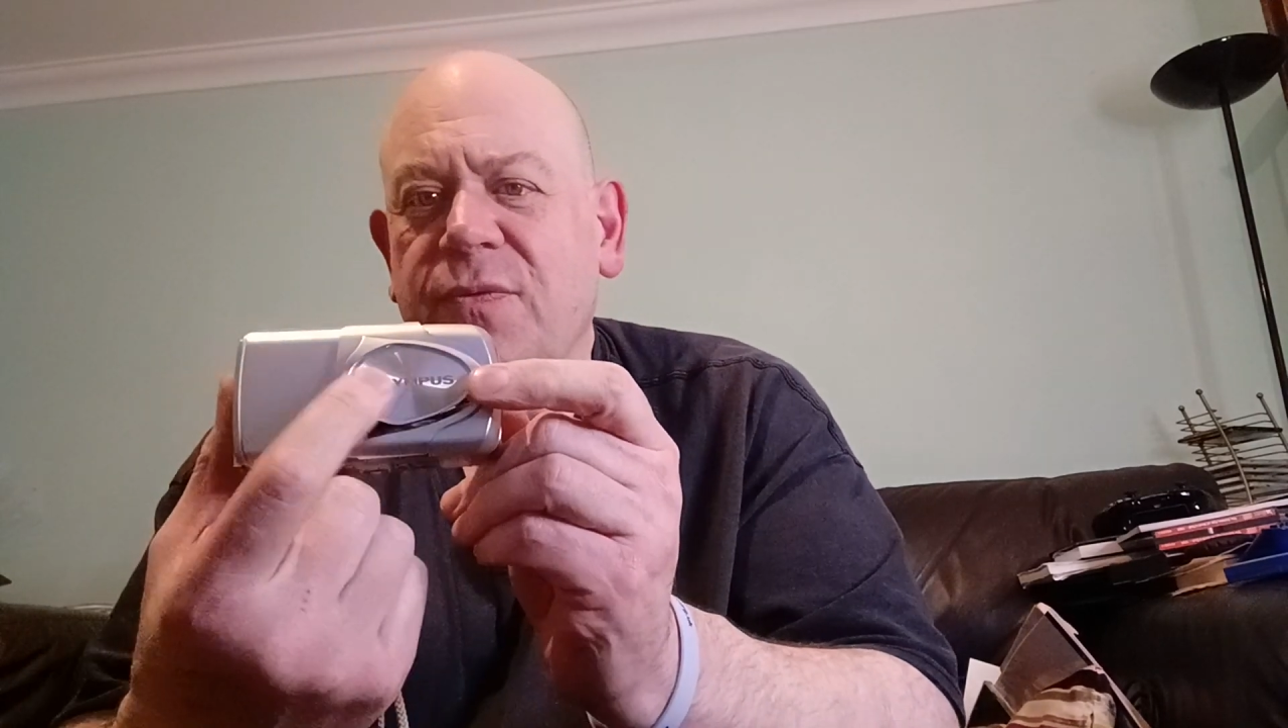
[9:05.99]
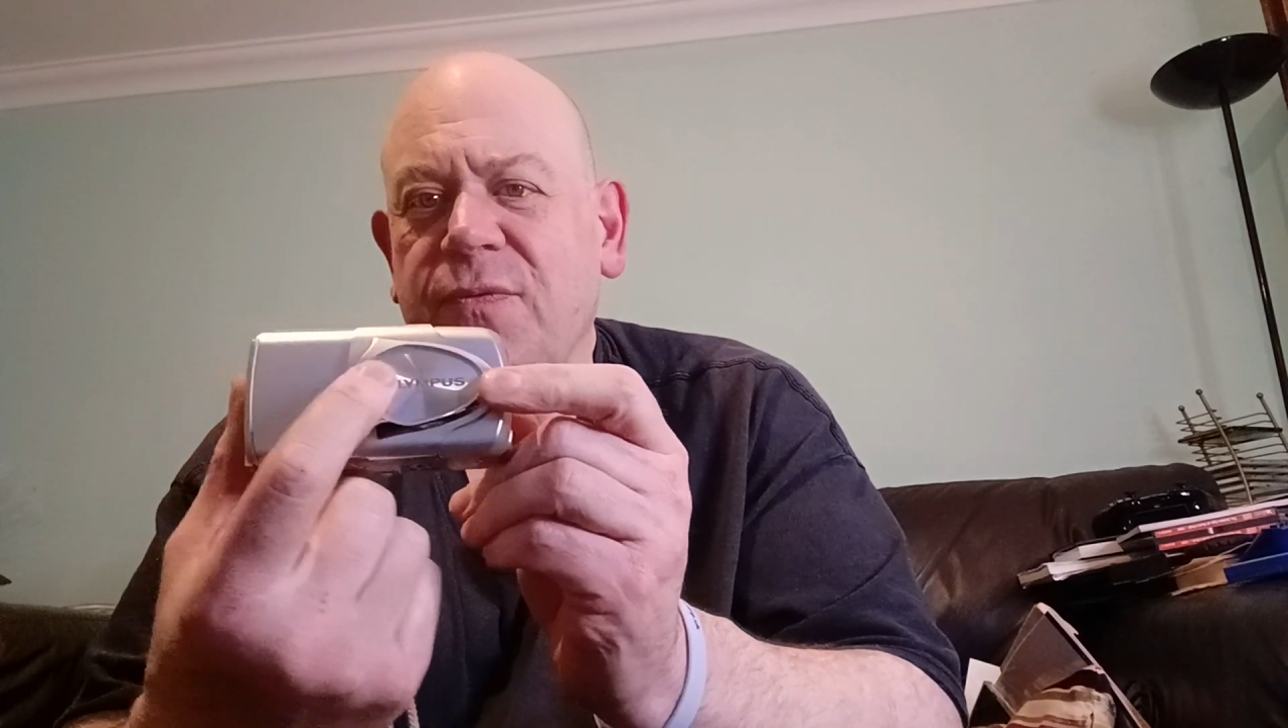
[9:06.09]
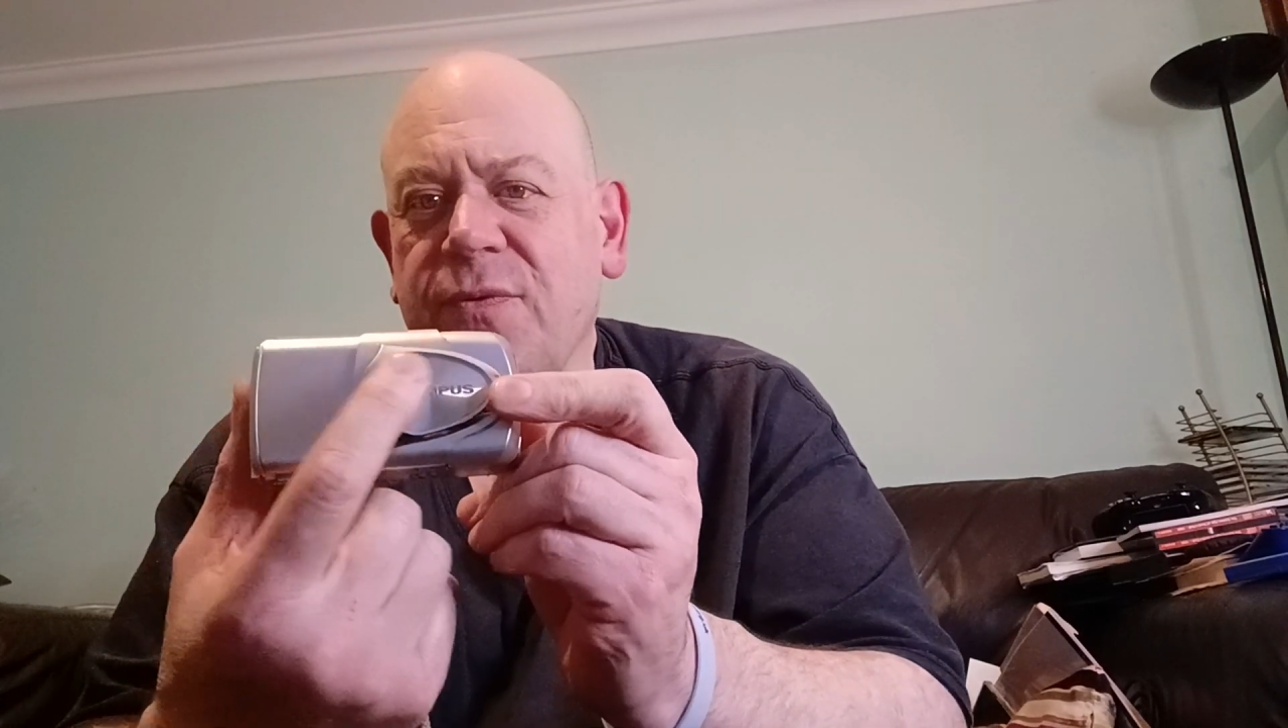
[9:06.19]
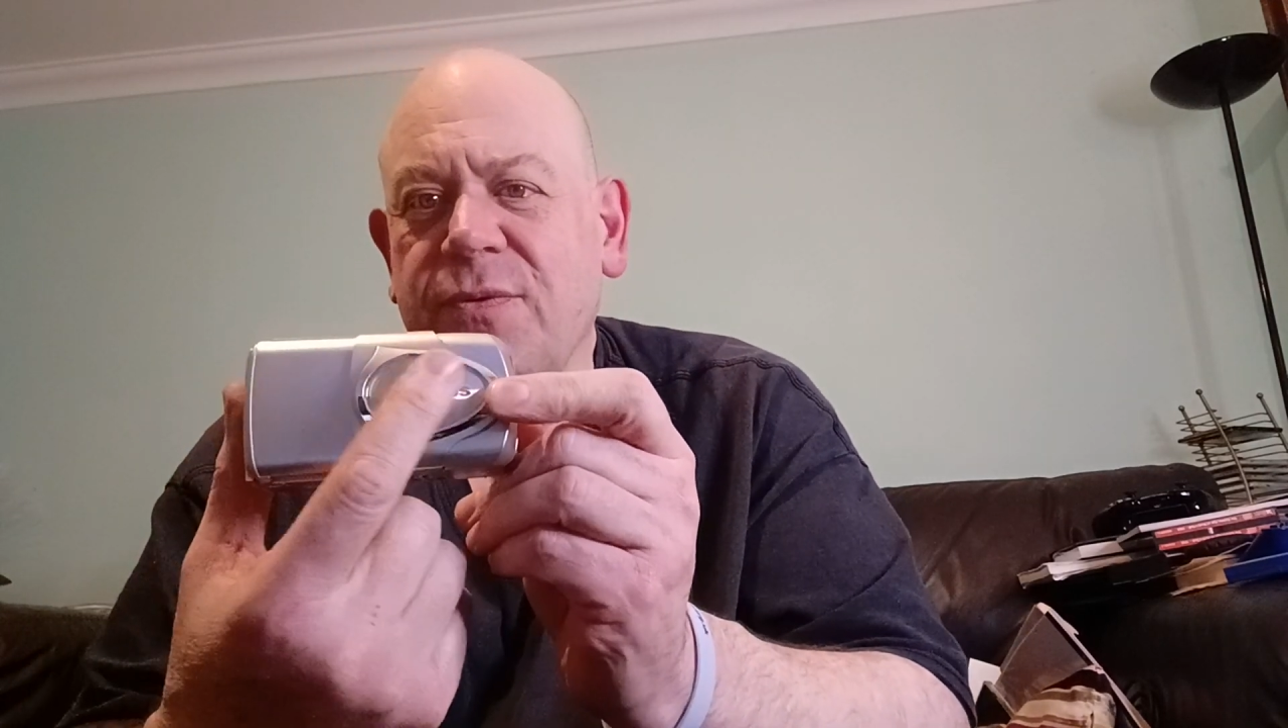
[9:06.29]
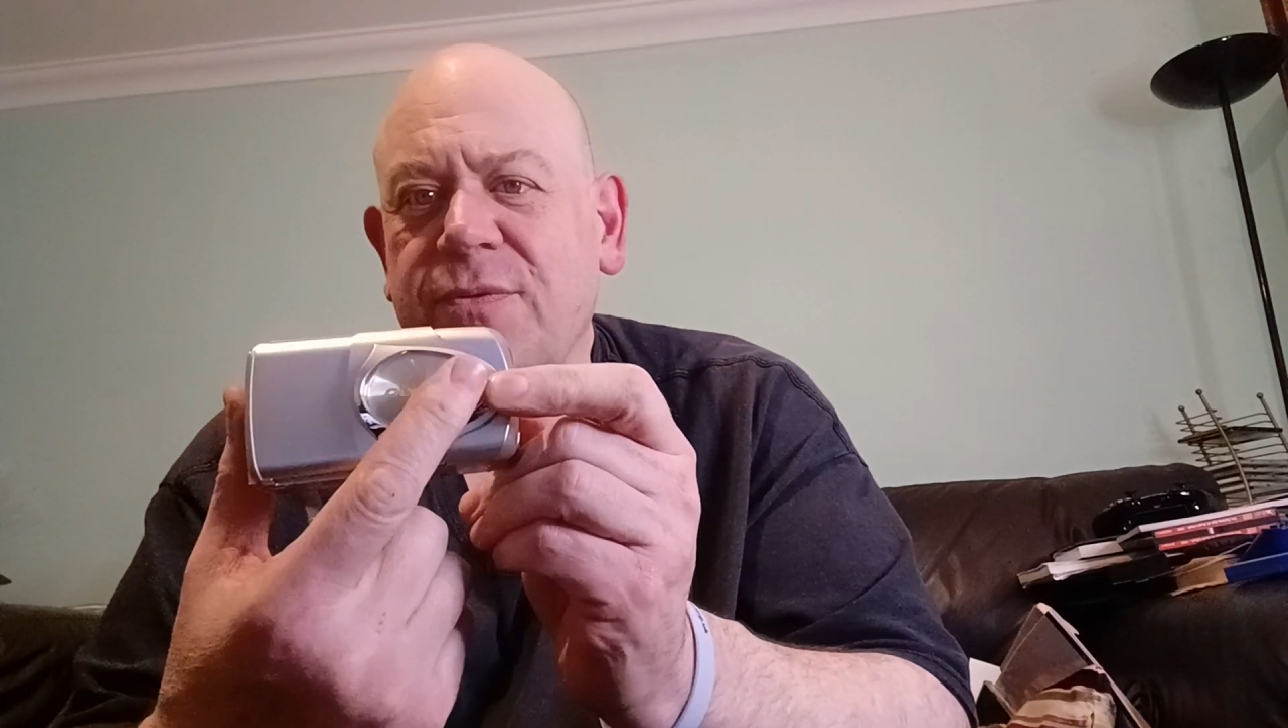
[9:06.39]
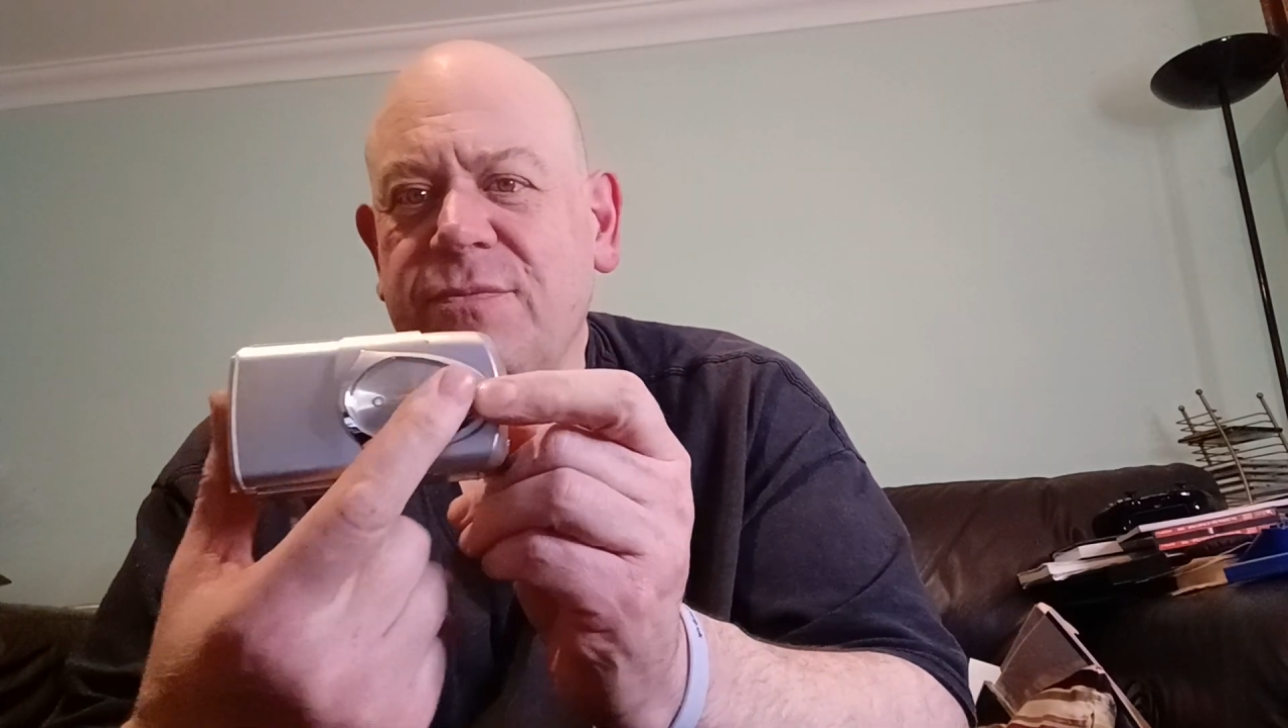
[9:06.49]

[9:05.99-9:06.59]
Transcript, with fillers: front.